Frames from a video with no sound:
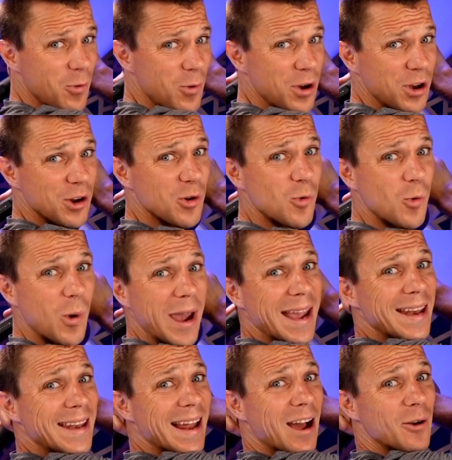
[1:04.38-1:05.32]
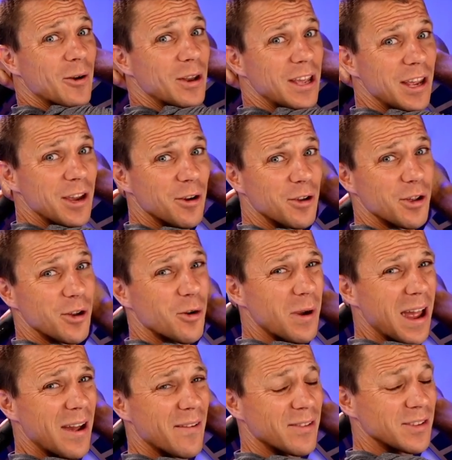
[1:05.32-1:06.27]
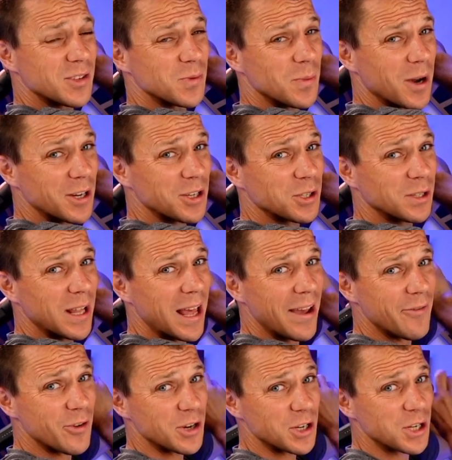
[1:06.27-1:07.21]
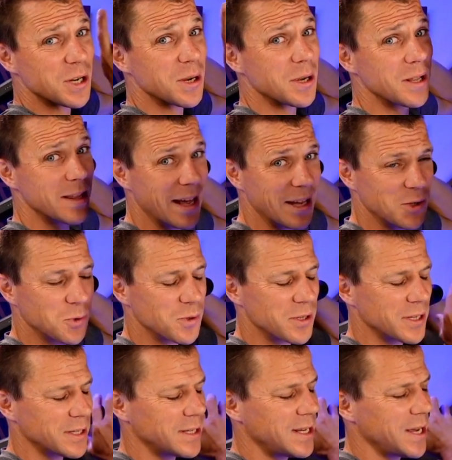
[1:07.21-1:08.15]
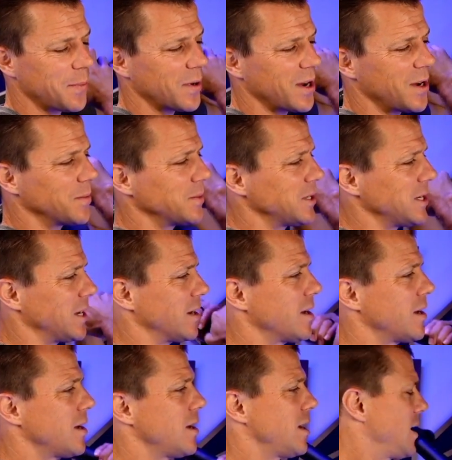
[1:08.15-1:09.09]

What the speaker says: when you're way down here, you don't have as much leverage. That's where this tip comes in